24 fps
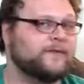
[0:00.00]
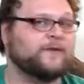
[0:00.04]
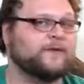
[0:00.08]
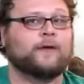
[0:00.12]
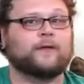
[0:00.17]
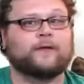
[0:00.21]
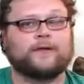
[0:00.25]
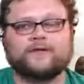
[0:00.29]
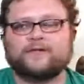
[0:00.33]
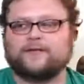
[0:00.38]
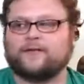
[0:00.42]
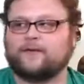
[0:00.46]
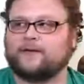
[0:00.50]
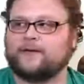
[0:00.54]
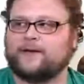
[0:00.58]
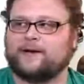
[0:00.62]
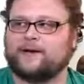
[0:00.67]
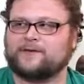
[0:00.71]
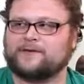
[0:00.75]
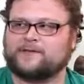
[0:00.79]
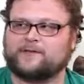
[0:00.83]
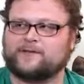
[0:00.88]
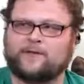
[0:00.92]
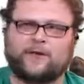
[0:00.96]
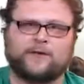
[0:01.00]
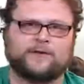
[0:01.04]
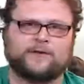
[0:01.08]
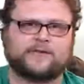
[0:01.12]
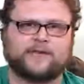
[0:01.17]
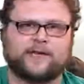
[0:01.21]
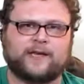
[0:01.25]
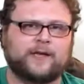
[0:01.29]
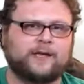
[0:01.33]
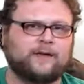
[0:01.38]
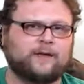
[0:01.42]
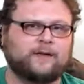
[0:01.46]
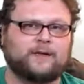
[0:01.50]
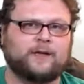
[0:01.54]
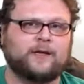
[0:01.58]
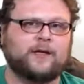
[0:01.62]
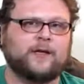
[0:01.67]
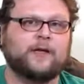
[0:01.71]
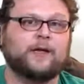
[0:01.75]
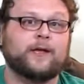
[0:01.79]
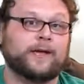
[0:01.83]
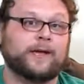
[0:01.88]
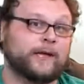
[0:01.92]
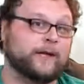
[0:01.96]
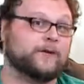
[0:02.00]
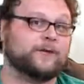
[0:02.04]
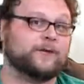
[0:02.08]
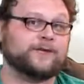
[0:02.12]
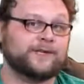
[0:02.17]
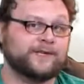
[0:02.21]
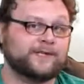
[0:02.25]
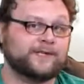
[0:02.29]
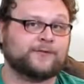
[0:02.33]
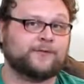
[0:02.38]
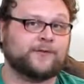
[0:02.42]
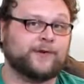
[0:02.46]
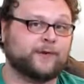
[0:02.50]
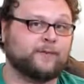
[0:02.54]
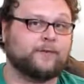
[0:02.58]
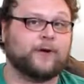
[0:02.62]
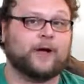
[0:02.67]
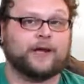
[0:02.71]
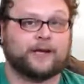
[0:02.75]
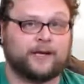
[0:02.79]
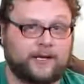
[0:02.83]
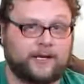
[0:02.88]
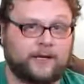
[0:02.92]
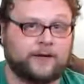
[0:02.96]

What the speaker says: So let's look at our small scale energy suite right